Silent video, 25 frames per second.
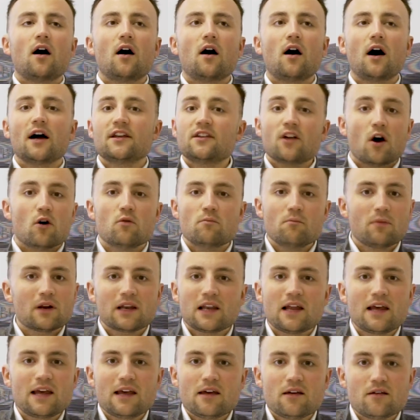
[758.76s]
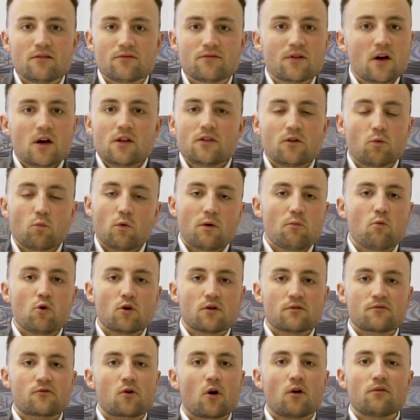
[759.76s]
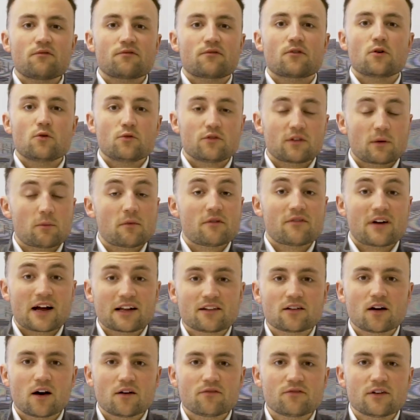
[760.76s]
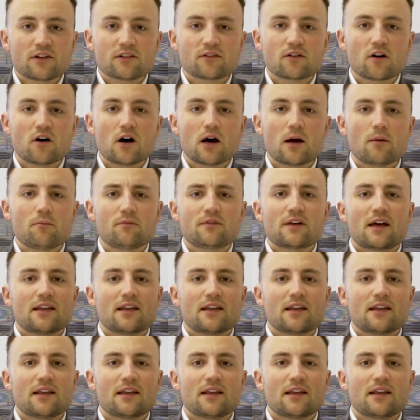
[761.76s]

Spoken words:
I don't believe that we would have got through some of our toughest times.